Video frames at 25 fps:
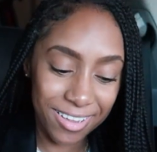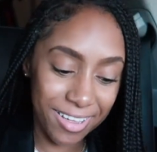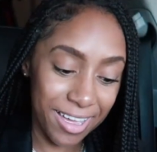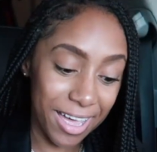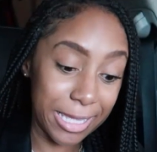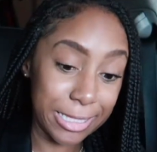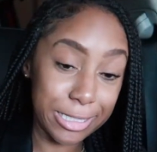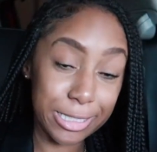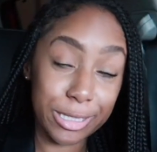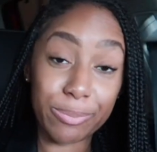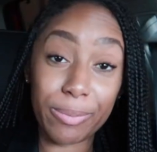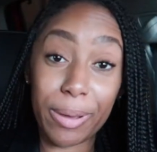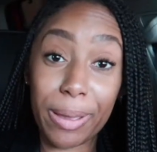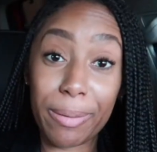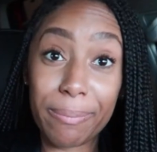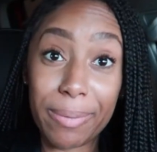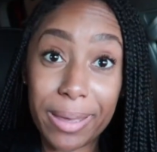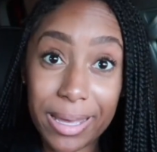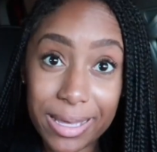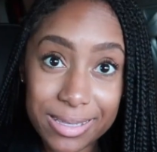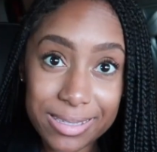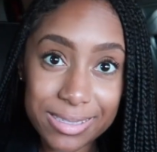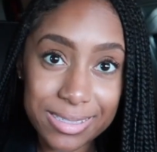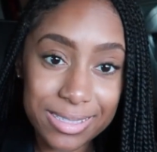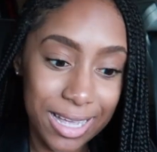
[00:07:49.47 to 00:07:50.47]
I did my
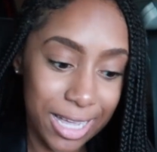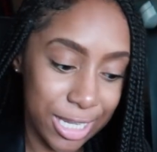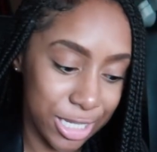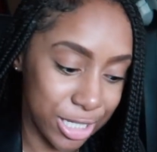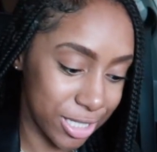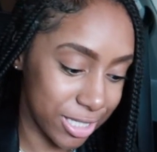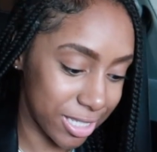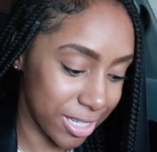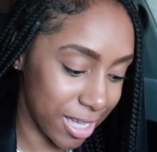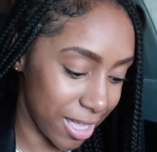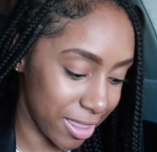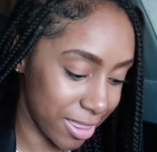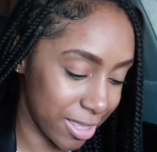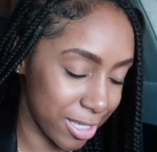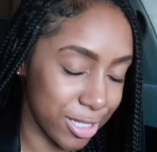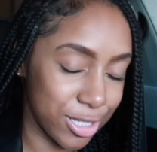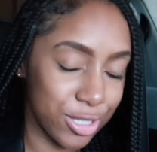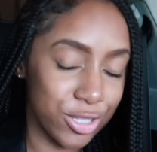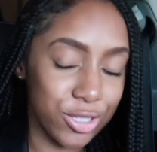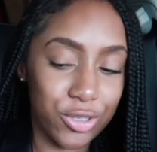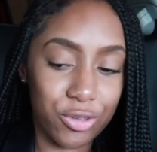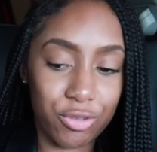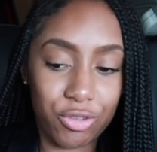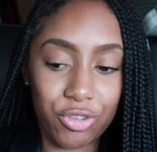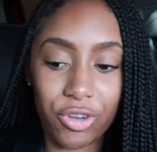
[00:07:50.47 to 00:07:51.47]
best. I just got this
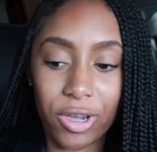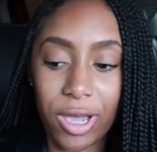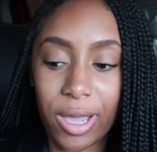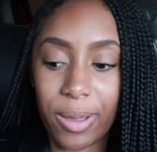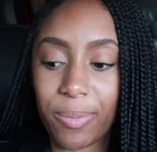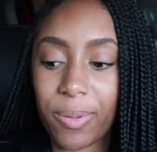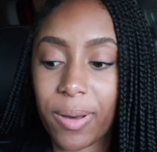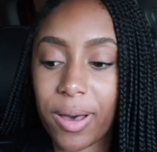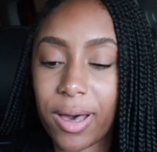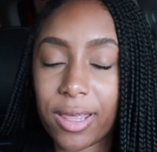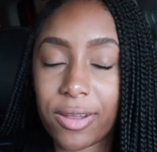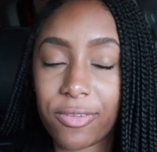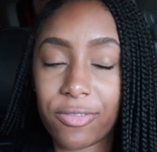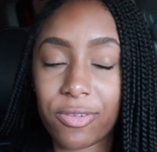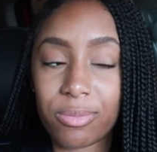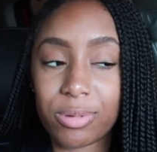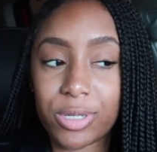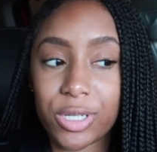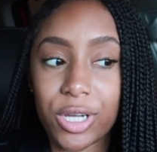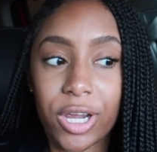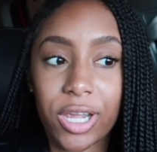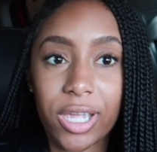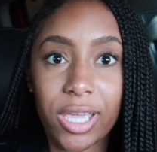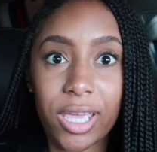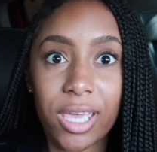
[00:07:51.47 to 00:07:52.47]
new tripod from
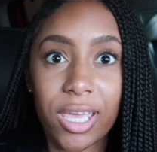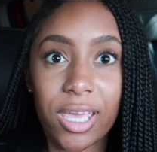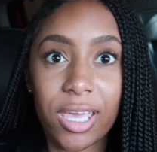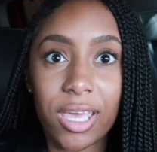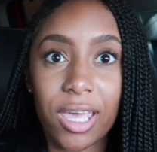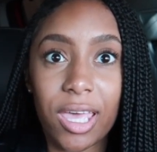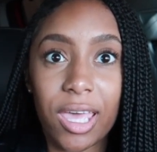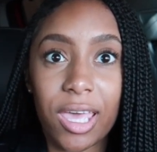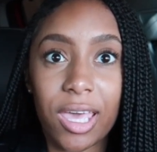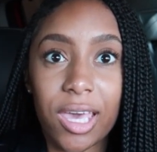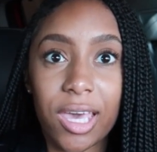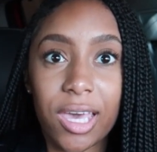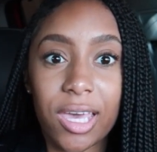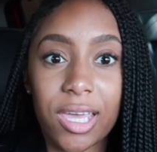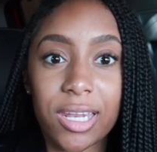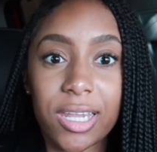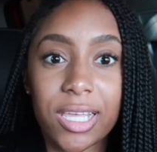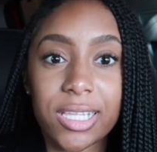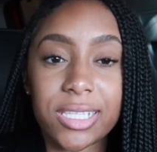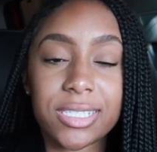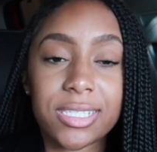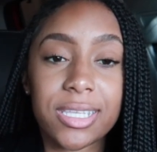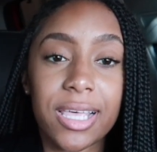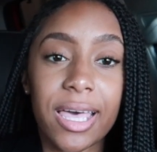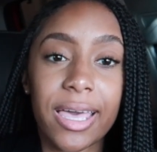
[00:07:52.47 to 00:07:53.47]
Target, and
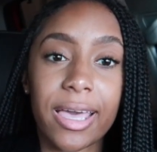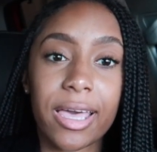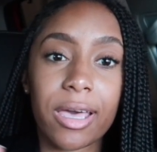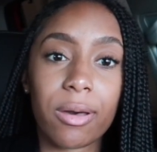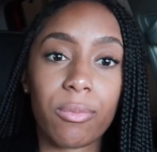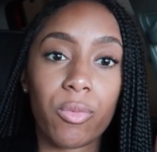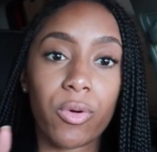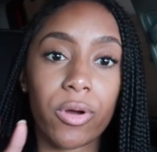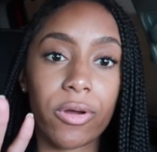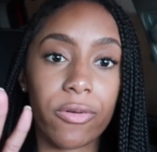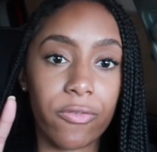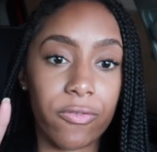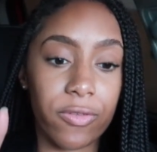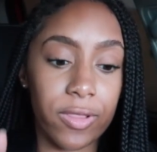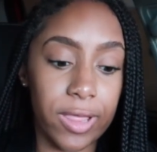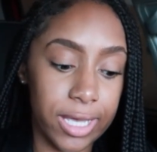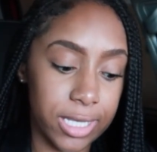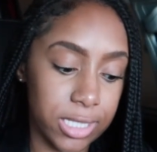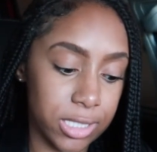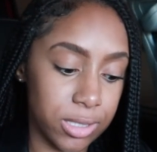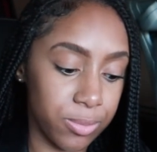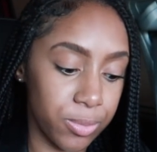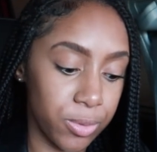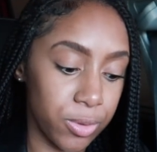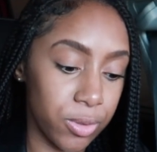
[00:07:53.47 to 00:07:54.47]
it's like more
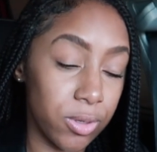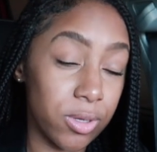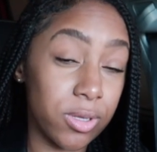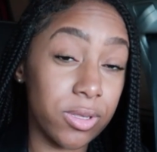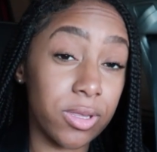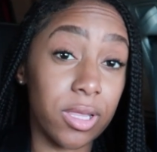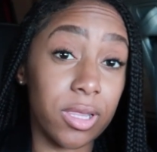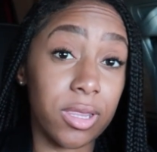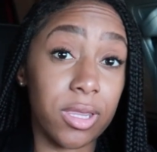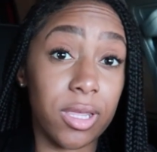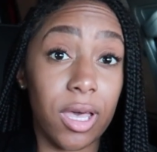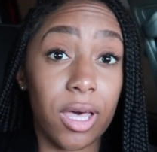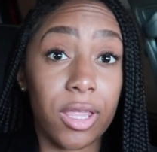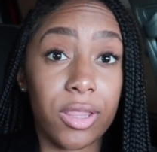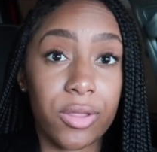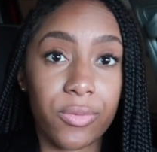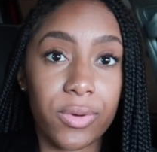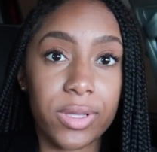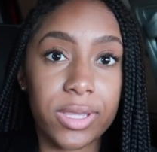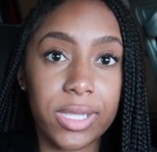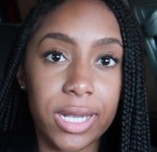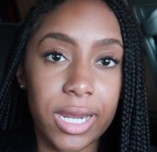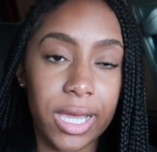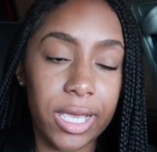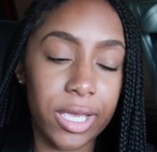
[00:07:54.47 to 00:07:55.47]
flexible than the other
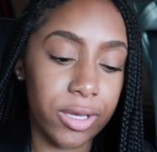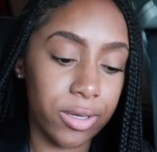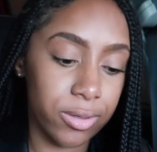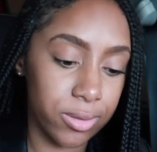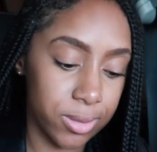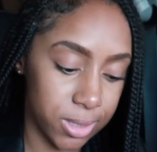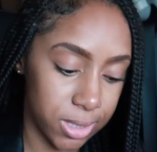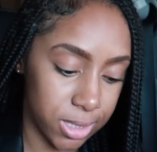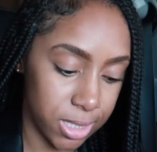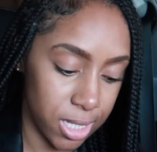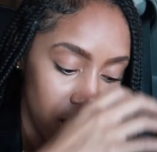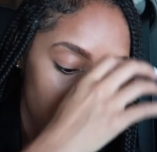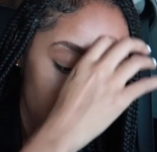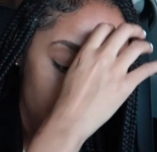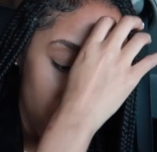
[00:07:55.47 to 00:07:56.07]
one that I use.